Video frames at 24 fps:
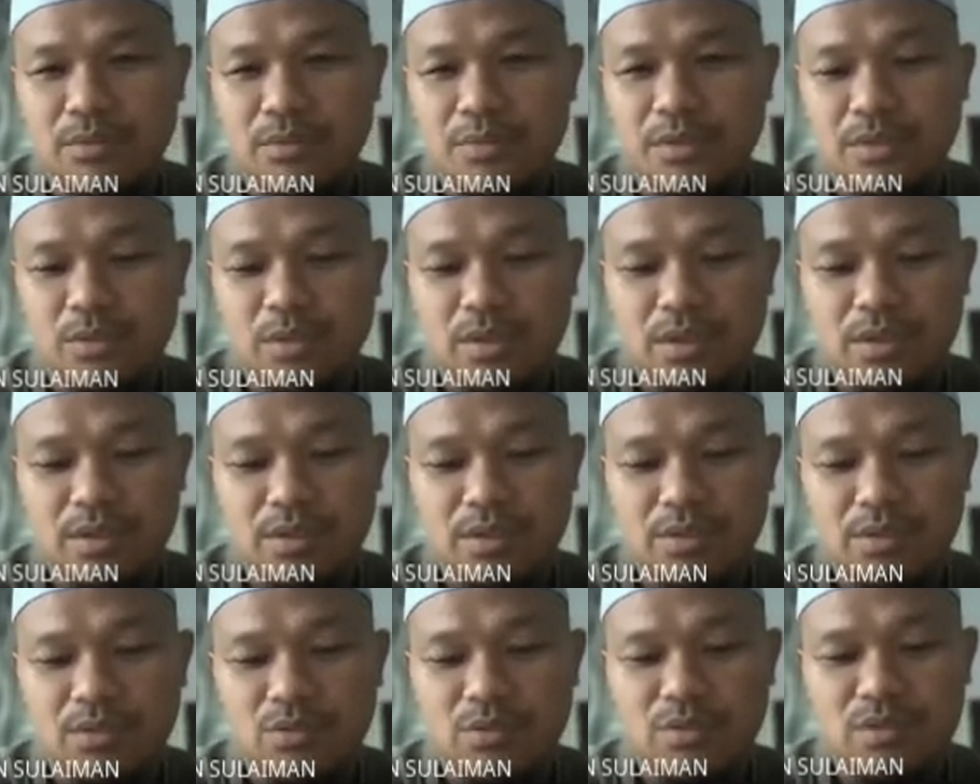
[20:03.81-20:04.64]
P1
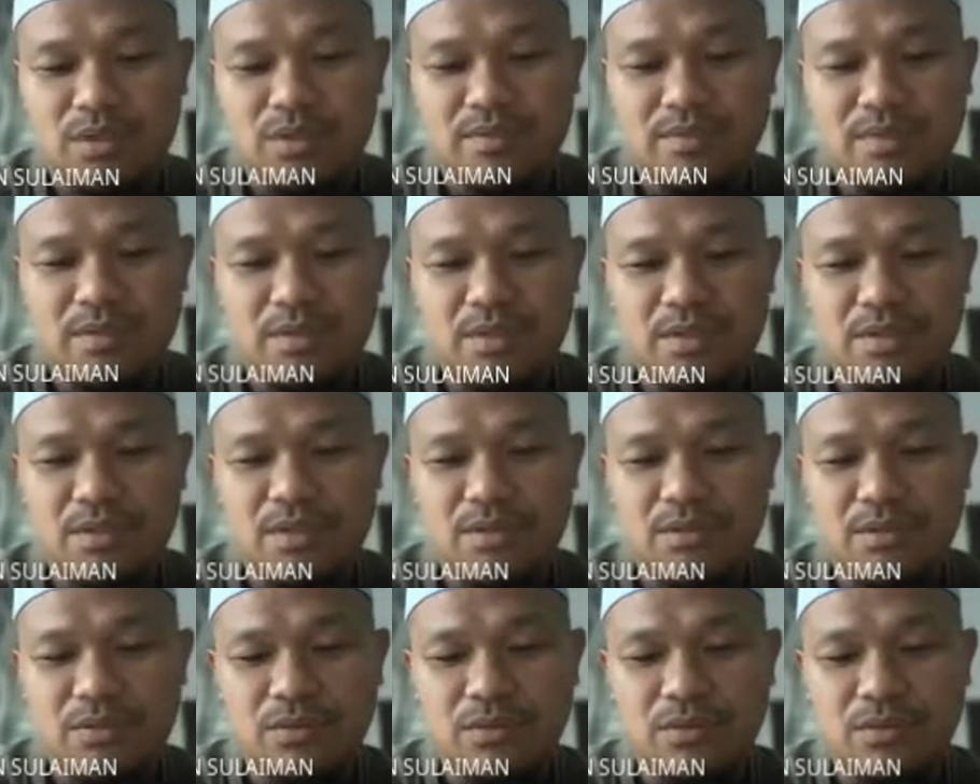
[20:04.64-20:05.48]
is
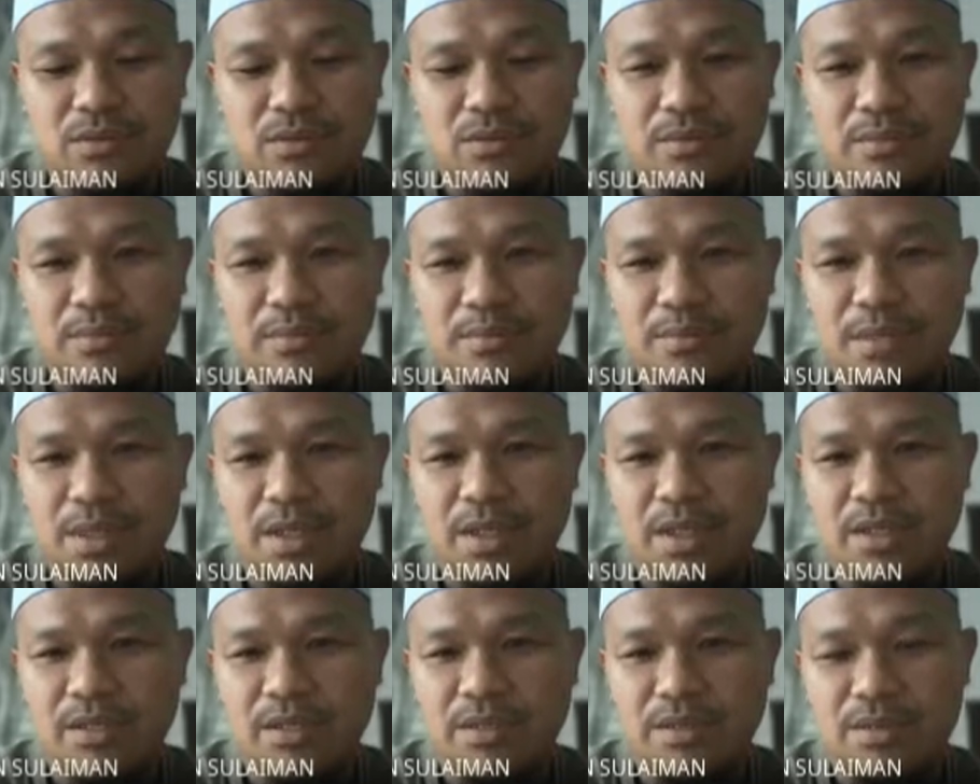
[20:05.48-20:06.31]
270
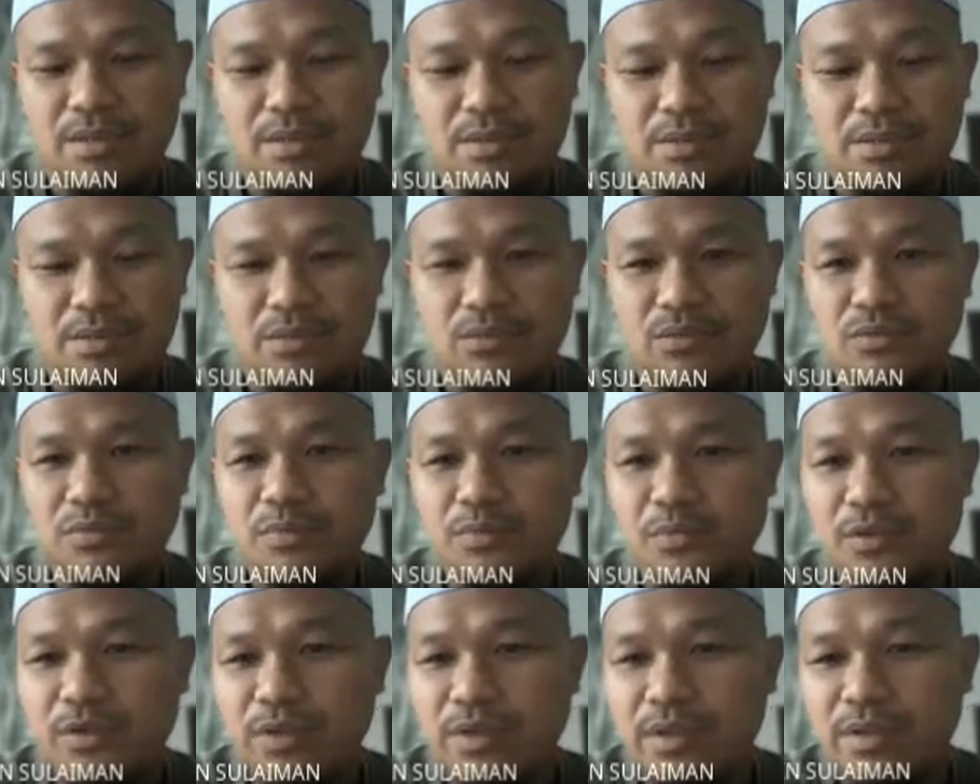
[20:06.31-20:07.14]
plus
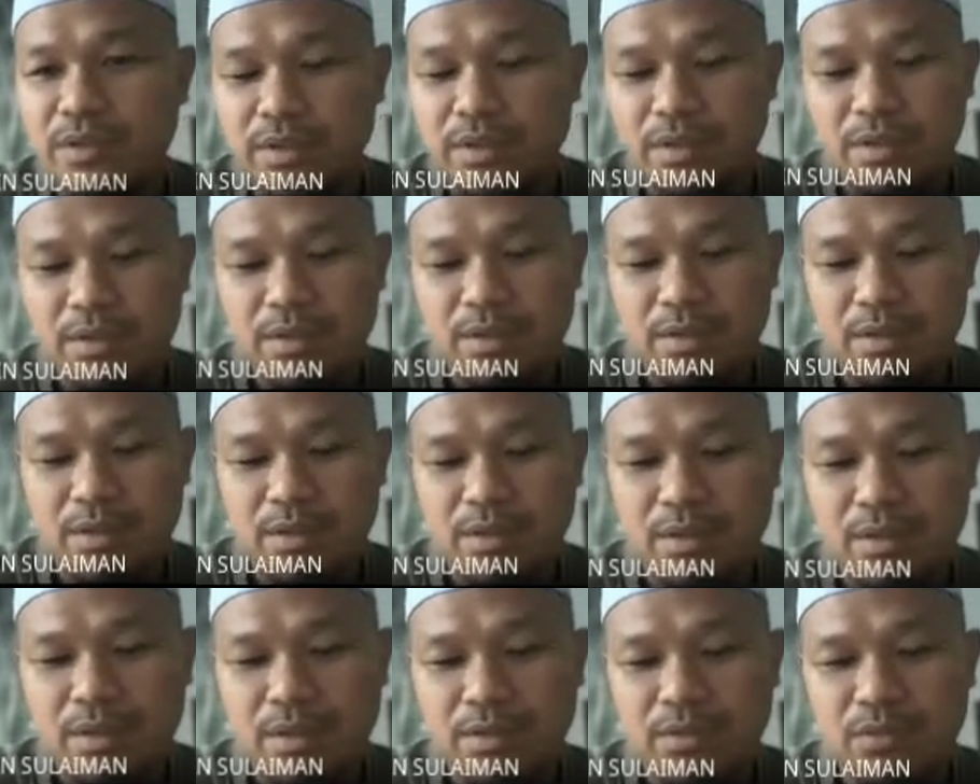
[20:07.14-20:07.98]

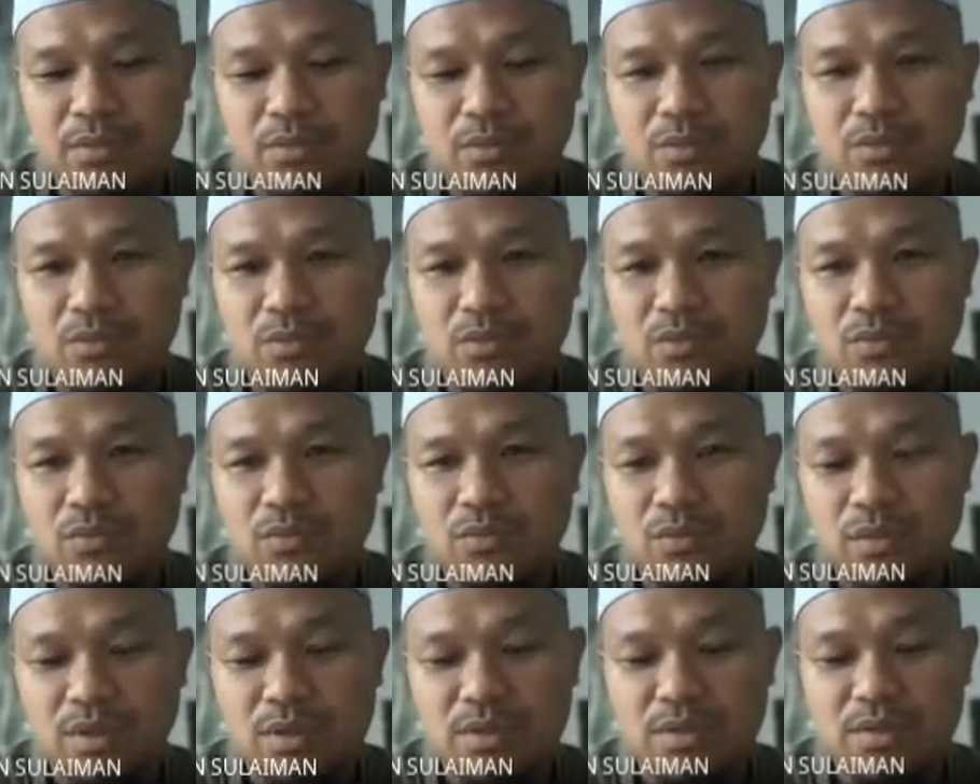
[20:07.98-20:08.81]

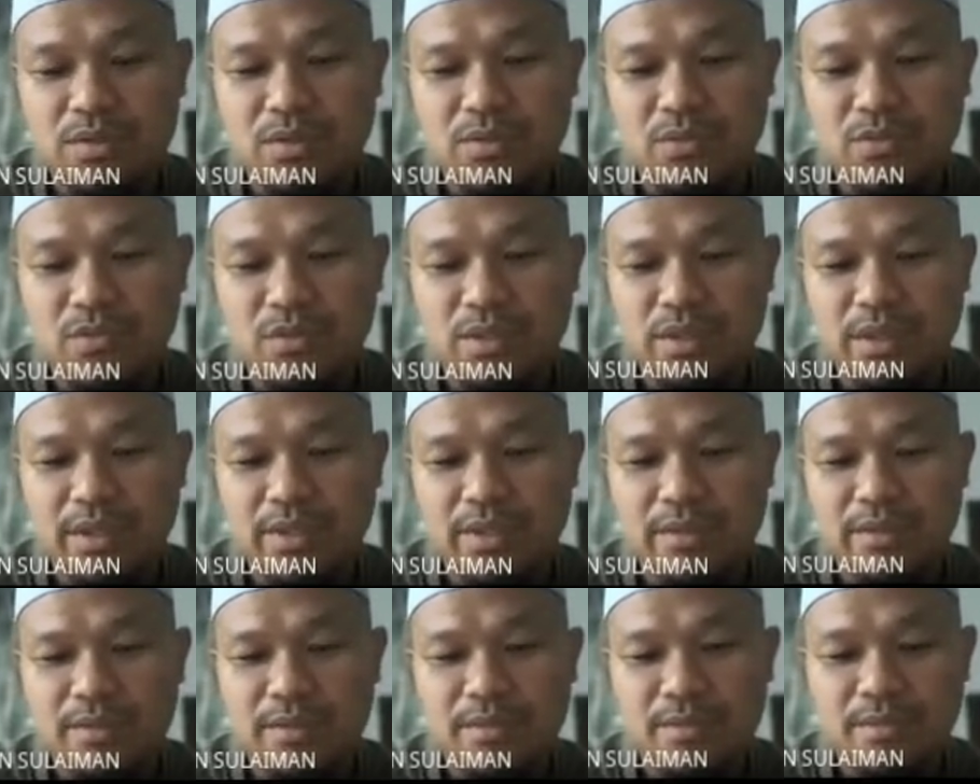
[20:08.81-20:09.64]
2.8109
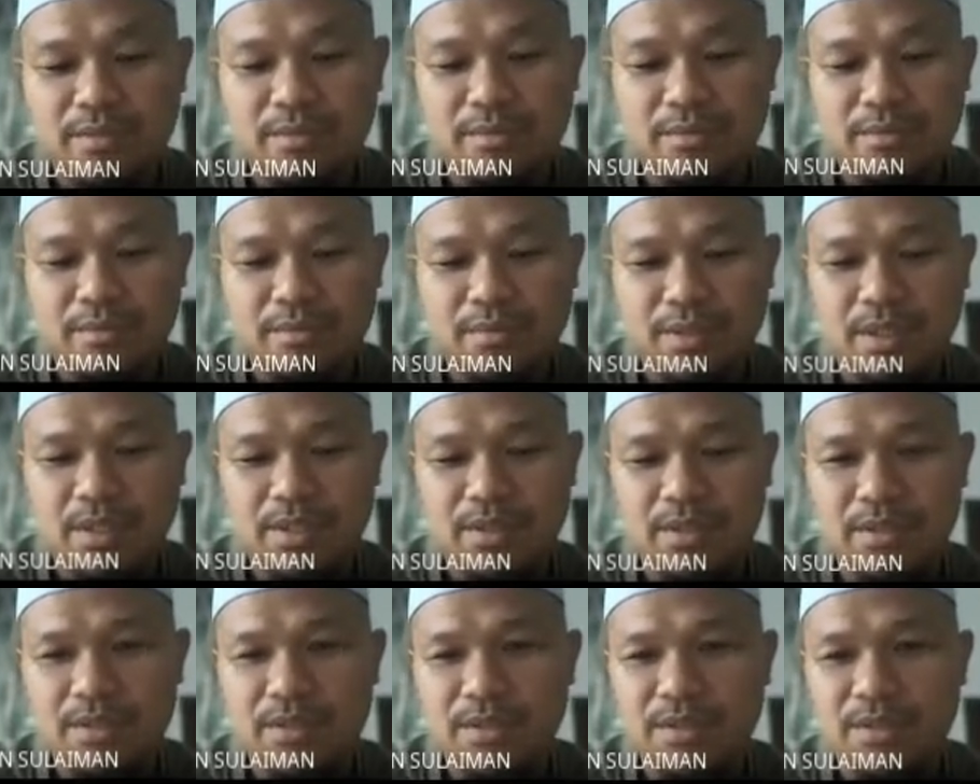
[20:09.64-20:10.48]

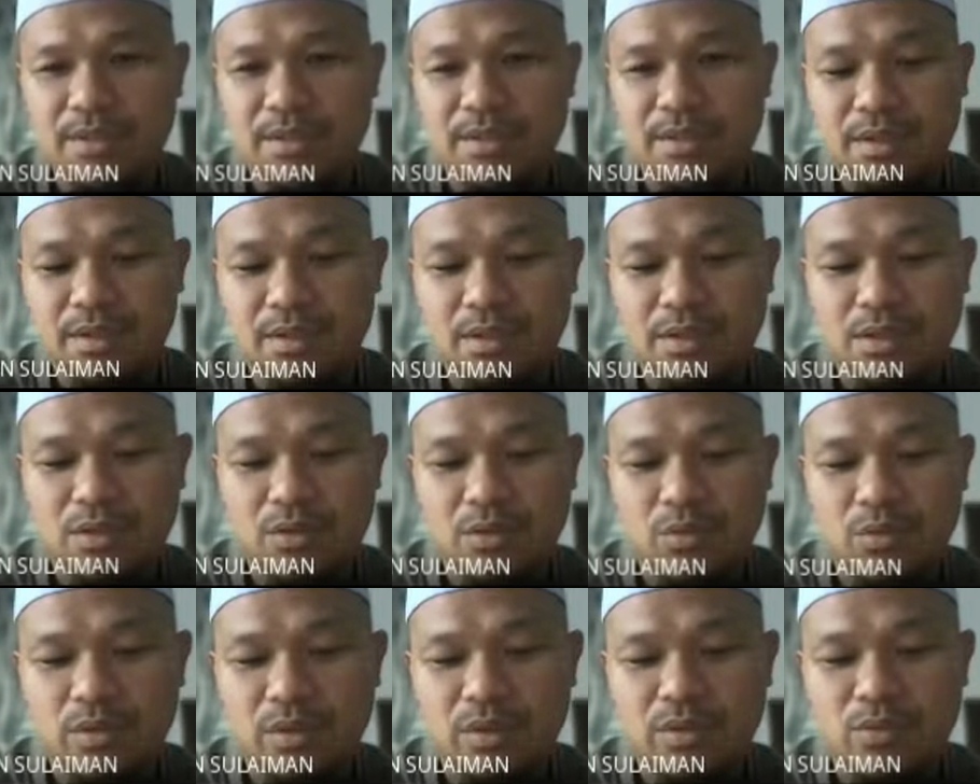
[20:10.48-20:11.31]
minus
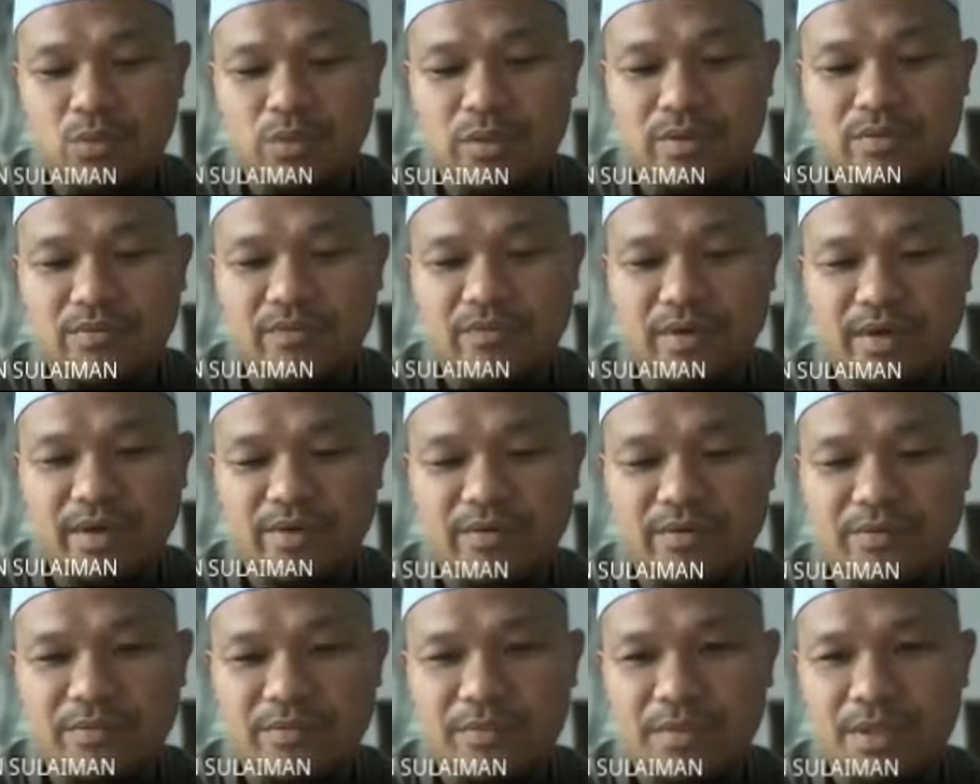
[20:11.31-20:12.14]
115
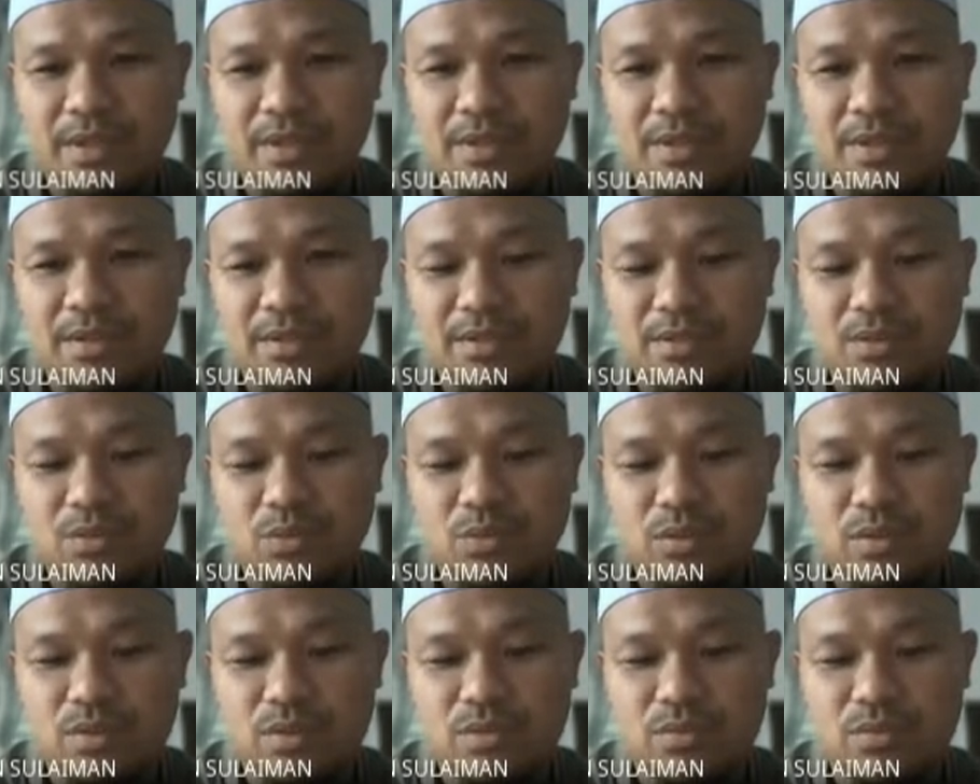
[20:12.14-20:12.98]
minus 122.